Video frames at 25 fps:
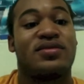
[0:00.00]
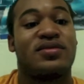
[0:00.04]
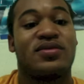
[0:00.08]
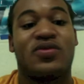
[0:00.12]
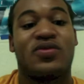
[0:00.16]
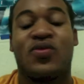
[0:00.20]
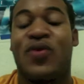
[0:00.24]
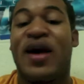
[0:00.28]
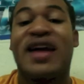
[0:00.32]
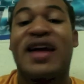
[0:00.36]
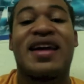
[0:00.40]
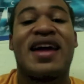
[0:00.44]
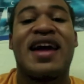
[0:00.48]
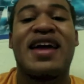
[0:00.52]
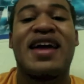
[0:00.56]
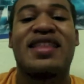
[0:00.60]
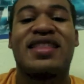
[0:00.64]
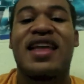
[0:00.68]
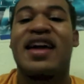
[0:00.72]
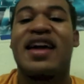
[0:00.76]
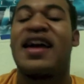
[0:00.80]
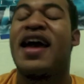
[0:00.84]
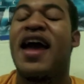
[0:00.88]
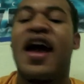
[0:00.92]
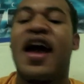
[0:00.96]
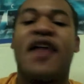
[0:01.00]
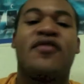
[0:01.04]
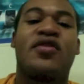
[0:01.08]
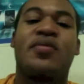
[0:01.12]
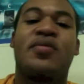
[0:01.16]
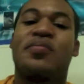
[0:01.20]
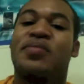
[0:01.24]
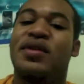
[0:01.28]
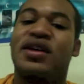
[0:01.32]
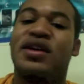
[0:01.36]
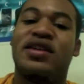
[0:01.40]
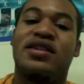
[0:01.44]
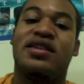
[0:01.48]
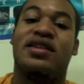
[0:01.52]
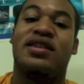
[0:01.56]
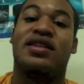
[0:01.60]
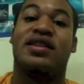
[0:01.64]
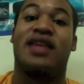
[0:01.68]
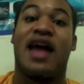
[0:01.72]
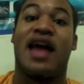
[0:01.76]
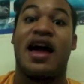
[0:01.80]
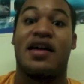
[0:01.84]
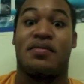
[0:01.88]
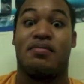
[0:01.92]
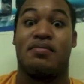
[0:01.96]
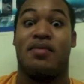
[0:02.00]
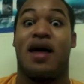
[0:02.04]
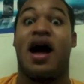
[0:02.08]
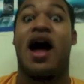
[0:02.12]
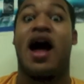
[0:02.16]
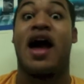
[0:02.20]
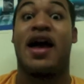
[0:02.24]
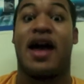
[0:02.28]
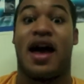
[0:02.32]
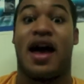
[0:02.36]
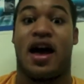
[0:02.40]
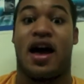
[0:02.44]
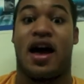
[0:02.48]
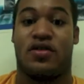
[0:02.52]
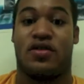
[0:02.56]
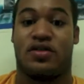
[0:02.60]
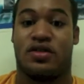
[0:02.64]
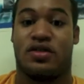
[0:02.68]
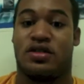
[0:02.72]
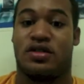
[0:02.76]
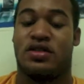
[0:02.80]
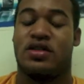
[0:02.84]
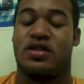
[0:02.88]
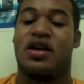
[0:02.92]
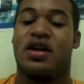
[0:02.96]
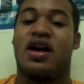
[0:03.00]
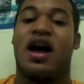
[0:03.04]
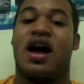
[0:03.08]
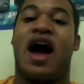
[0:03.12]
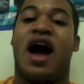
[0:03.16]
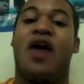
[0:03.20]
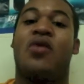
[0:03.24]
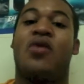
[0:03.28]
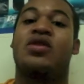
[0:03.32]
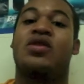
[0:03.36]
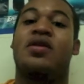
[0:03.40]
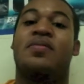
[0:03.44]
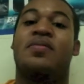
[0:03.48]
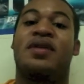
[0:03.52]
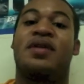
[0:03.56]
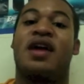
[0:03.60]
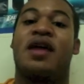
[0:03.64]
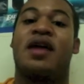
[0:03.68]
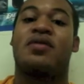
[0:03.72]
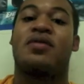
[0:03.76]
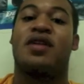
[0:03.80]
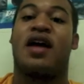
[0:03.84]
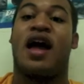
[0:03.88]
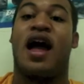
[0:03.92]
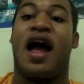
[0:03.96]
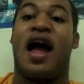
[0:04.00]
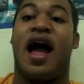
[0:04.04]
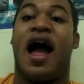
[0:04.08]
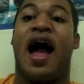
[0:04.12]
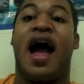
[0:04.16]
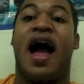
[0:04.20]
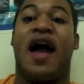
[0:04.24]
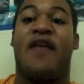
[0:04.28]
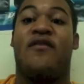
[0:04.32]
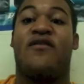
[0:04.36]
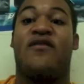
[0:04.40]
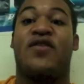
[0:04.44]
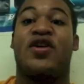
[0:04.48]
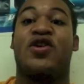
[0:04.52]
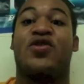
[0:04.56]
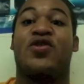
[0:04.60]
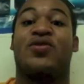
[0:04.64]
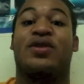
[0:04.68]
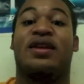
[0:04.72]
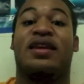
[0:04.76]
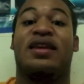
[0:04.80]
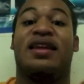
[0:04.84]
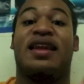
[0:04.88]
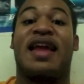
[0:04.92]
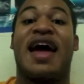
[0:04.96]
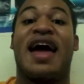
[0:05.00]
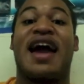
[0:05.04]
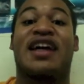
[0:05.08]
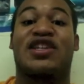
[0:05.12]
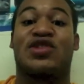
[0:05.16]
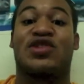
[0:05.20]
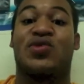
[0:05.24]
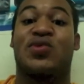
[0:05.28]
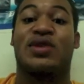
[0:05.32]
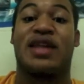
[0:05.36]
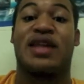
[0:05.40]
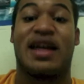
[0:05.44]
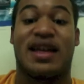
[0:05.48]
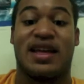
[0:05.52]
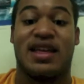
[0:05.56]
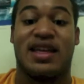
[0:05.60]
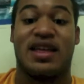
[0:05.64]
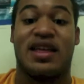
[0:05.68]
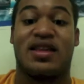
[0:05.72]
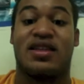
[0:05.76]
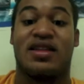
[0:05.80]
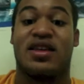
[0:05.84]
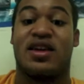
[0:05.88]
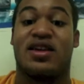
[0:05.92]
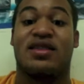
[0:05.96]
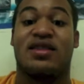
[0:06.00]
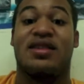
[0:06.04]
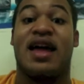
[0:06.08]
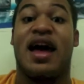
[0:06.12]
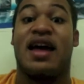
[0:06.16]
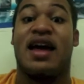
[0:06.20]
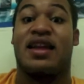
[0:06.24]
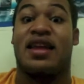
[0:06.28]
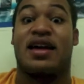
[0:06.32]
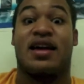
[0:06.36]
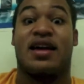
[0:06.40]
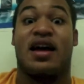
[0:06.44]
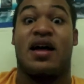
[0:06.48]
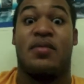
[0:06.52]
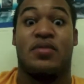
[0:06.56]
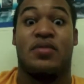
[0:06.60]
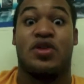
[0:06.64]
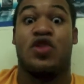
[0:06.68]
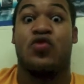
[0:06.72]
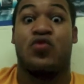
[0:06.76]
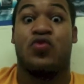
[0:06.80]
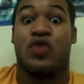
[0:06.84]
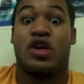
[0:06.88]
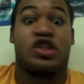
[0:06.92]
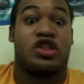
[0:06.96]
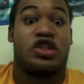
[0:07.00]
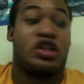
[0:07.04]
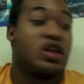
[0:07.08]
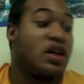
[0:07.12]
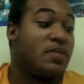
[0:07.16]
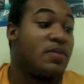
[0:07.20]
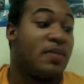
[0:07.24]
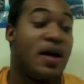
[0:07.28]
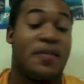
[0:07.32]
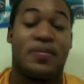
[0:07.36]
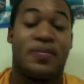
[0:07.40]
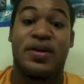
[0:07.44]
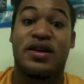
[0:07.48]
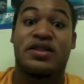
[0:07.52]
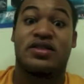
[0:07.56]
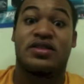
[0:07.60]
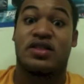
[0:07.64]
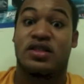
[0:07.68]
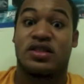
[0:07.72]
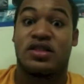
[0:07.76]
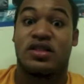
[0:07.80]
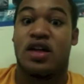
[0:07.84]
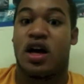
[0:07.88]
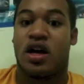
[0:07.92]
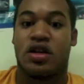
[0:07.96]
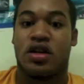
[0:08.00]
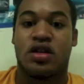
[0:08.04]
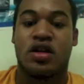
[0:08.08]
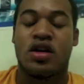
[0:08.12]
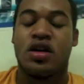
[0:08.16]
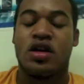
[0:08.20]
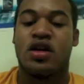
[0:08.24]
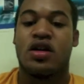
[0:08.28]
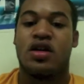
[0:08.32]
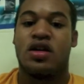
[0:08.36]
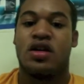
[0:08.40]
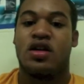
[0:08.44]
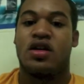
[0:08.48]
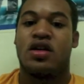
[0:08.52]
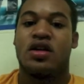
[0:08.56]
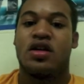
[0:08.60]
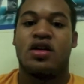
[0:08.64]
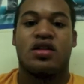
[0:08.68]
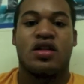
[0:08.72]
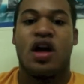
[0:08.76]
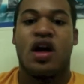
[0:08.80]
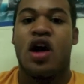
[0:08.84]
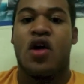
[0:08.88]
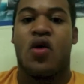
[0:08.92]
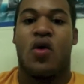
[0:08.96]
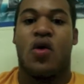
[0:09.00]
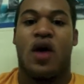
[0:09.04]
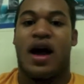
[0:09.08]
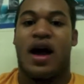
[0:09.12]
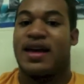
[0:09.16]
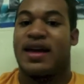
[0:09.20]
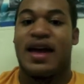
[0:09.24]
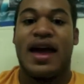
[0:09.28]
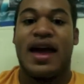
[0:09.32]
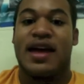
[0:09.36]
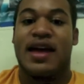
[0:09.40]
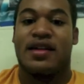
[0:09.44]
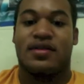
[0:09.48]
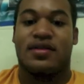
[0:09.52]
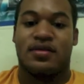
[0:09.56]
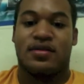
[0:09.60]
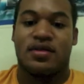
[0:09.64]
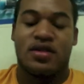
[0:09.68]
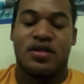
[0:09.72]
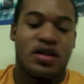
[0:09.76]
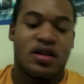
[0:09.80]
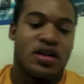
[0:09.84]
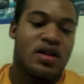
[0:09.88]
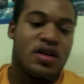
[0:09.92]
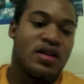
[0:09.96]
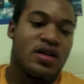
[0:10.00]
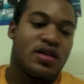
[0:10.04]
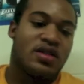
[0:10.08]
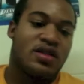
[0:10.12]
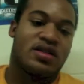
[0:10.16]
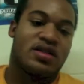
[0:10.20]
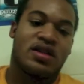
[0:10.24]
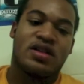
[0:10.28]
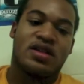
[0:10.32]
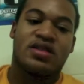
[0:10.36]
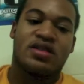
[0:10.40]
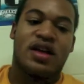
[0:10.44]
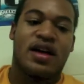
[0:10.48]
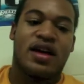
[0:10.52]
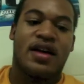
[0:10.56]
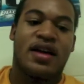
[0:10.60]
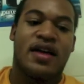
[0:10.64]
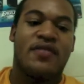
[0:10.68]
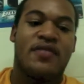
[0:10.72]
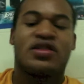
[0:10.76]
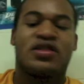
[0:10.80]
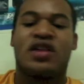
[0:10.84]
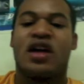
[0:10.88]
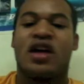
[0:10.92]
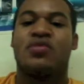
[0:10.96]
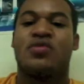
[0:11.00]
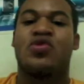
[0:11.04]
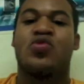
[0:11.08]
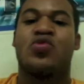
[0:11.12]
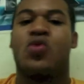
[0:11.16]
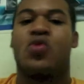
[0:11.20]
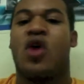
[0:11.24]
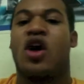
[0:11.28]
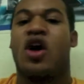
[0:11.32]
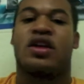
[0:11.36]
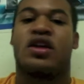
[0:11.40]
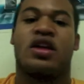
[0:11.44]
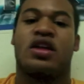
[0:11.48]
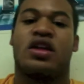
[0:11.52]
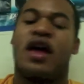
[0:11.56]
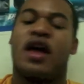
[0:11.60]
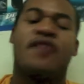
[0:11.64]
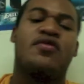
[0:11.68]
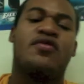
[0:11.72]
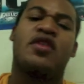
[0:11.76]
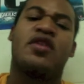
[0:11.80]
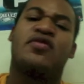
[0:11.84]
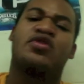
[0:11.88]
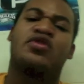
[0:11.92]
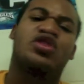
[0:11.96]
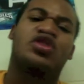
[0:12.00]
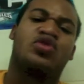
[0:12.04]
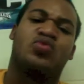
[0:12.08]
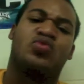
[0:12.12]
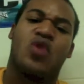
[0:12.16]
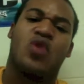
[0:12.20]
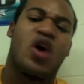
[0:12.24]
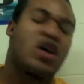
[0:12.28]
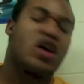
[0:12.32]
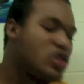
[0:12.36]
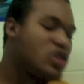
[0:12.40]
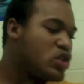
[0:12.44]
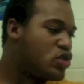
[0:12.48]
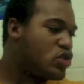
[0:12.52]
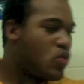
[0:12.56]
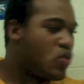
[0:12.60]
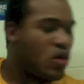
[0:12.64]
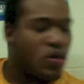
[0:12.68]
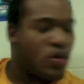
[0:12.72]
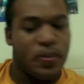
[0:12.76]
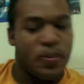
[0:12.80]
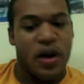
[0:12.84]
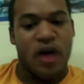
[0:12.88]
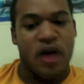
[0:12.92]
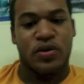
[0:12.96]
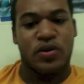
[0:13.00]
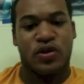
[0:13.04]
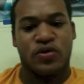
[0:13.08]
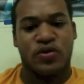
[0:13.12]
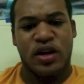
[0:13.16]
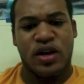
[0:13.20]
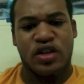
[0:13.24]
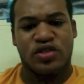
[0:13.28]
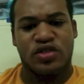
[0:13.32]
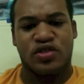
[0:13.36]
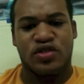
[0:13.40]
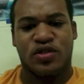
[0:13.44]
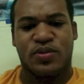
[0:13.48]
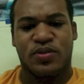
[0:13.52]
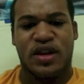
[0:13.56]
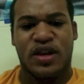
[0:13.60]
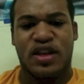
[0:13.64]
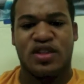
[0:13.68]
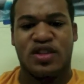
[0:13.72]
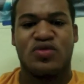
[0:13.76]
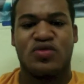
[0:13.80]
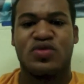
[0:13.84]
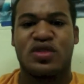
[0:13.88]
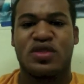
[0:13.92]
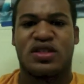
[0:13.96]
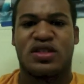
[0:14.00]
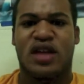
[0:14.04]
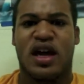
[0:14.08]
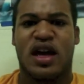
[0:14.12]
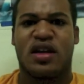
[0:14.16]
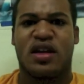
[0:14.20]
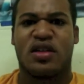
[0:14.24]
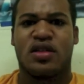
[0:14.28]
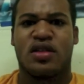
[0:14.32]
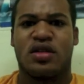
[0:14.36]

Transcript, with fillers: why can't they ever be like my house? I want to be able to I feel relaxed when I get in there. Not like I'm in a rush to get my business done. No, I can't. It's because, like, every time you walk in, have you ever just walked into a public restroom and you just, like,